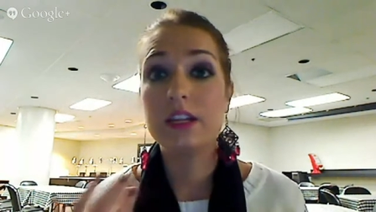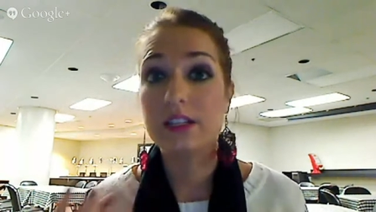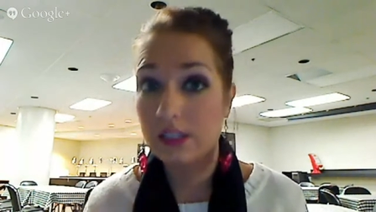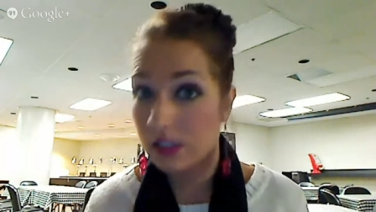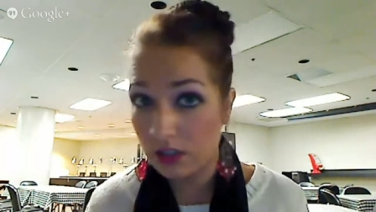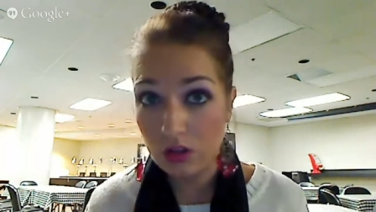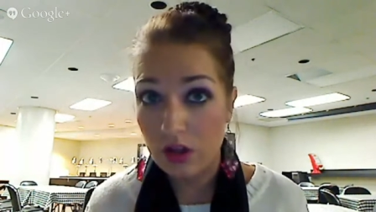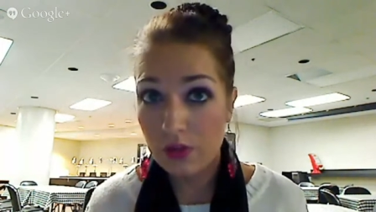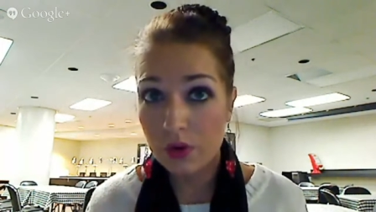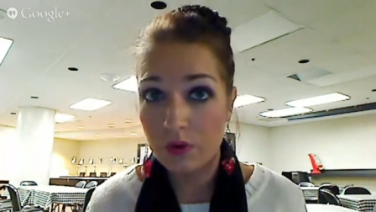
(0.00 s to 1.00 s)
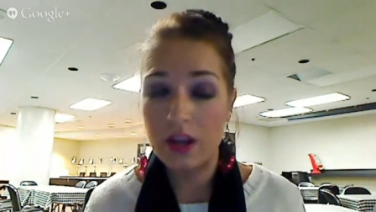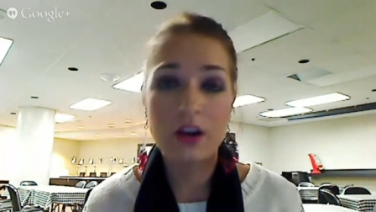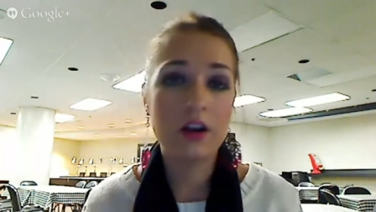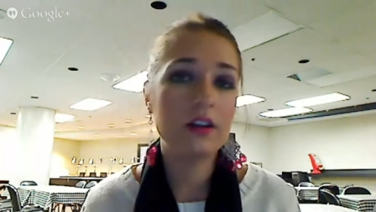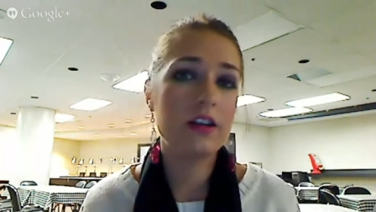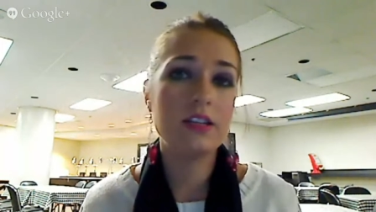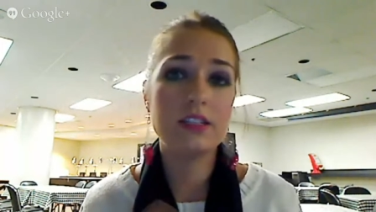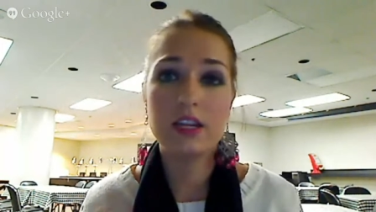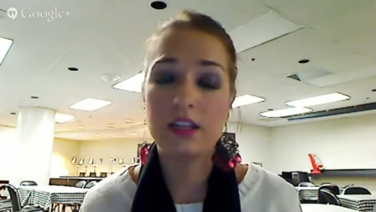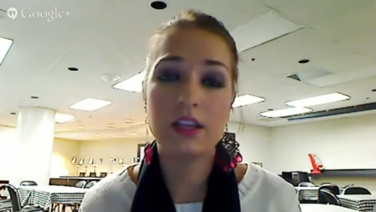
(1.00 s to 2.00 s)
It's still on their radar.
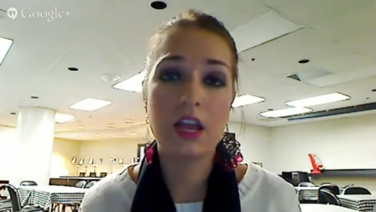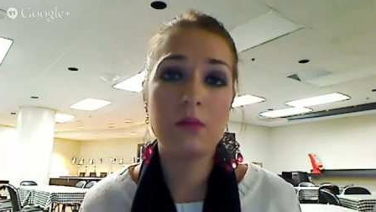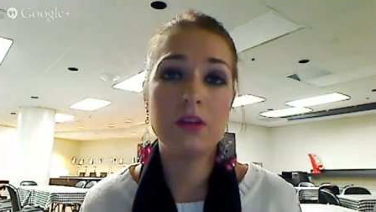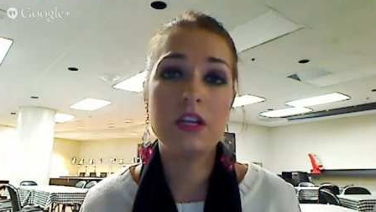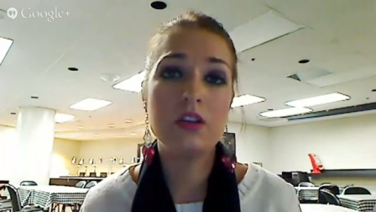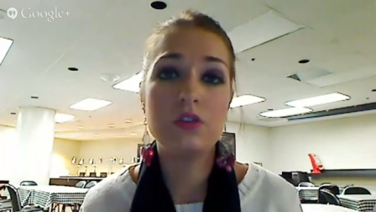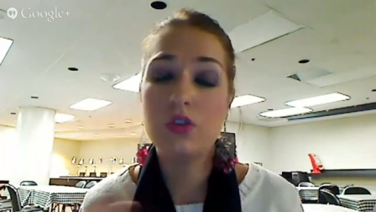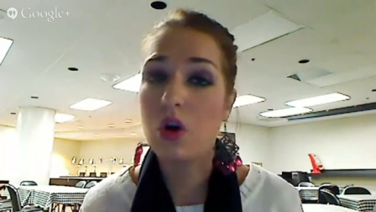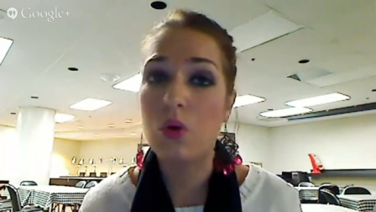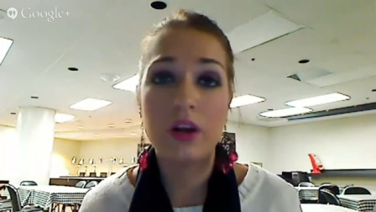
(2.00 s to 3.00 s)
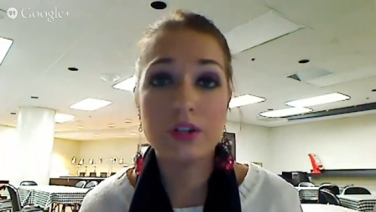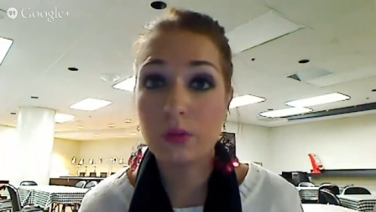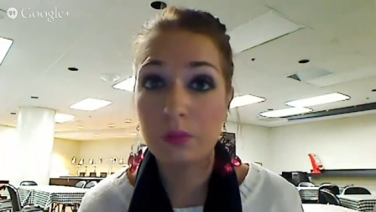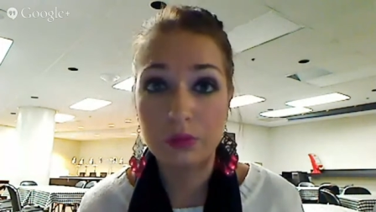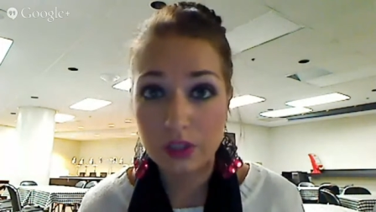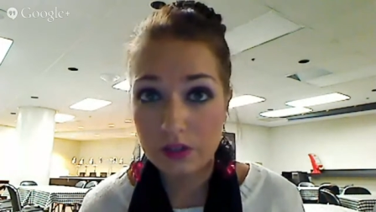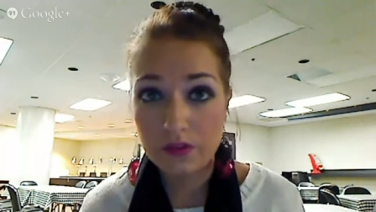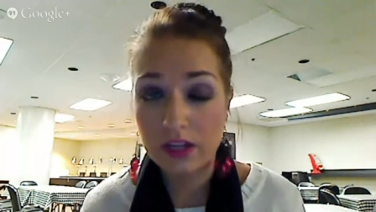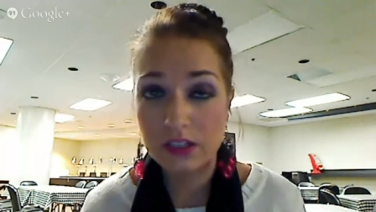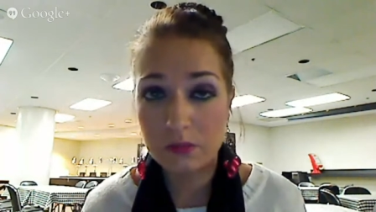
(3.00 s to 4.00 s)
Is anything imminent? No, I don't
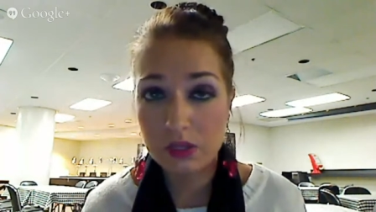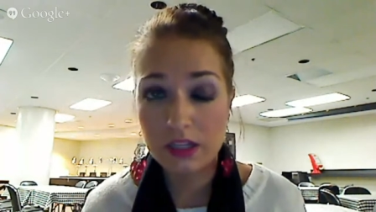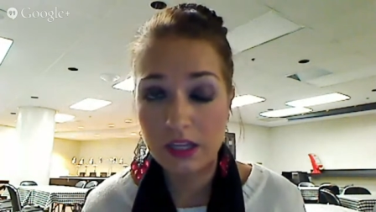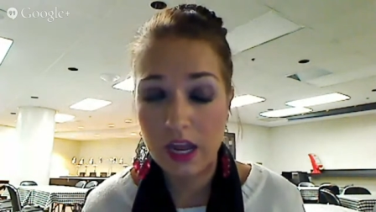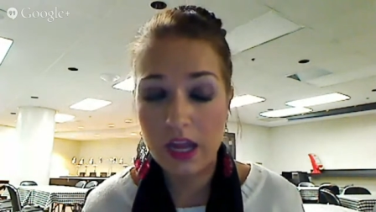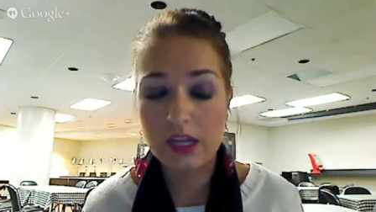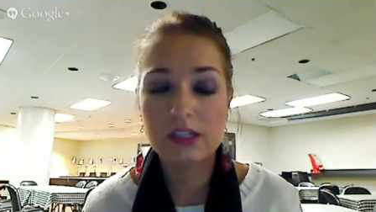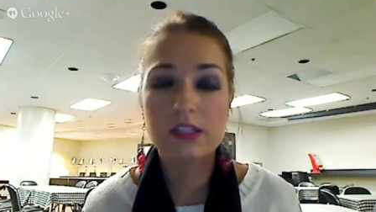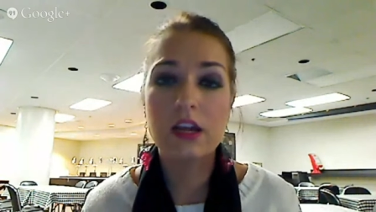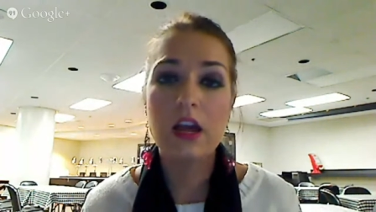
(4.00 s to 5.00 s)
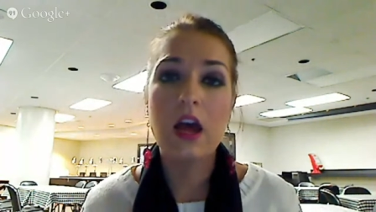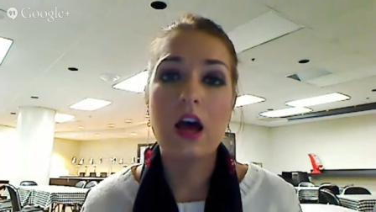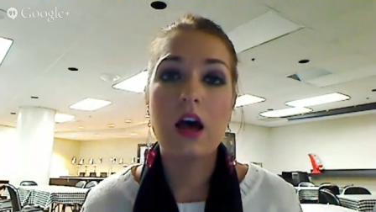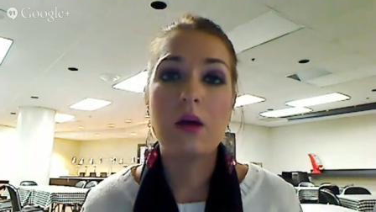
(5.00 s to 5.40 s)
believe that to be the case.